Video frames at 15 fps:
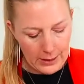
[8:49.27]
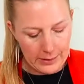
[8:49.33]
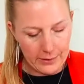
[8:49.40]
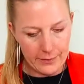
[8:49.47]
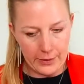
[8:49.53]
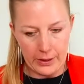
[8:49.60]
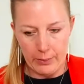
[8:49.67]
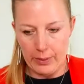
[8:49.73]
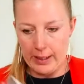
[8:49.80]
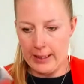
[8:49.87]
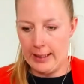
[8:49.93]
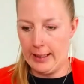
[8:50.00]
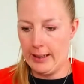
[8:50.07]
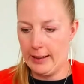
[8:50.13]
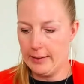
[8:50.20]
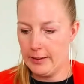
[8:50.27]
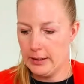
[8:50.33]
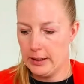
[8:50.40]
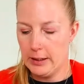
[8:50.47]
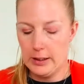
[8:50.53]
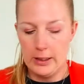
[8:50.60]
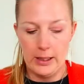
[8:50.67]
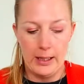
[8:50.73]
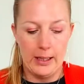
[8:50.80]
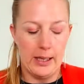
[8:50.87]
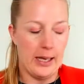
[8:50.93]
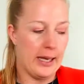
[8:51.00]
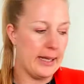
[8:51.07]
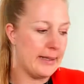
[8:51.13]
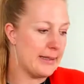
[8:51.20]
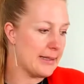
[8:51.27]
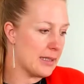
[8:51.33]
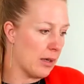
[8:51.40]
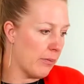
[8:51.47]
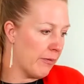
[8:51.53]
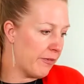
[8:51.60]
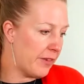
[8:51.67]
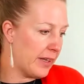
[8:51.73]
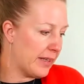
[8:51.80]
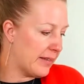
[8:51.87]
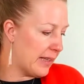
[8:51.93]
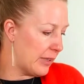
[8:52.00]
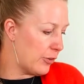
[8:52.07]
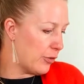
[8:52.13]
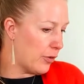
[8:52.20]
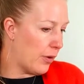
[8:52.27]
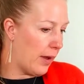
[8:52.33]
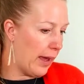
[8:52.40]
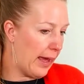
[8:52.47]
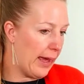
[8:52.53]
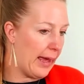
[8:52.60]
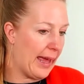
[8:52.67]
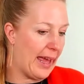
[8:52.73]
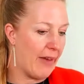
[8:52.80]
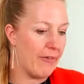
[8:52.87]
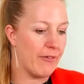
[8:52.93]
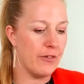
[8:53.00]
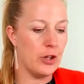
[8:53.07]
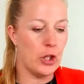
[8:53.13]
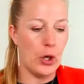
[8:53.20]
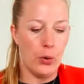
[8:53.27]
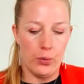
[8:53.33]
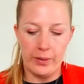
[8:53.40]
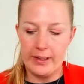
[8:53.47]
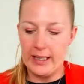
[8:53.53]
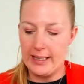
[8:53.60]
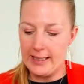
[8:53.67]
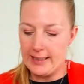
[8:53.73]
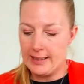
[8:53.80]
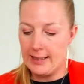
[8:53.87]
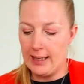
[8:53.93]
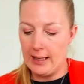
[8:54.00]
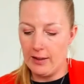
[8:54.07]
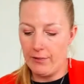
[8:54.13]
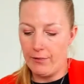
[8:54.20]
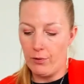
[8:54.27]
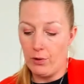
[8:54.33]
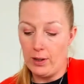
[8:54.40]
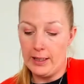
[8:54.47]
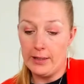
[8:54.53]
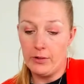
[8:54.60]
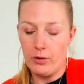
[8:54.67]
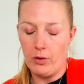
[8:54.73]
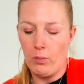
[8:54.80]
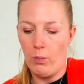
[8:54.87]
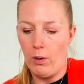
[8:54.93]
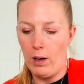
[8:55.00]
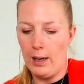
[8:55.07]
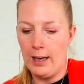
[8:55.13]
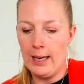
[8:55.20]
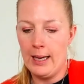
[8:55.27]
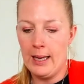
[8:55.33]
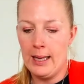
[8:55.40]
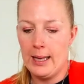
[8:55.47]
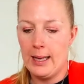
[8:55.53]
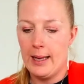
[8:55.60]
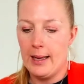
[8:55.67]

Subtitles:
it's funny when it's some things that you have known that is there for a little while,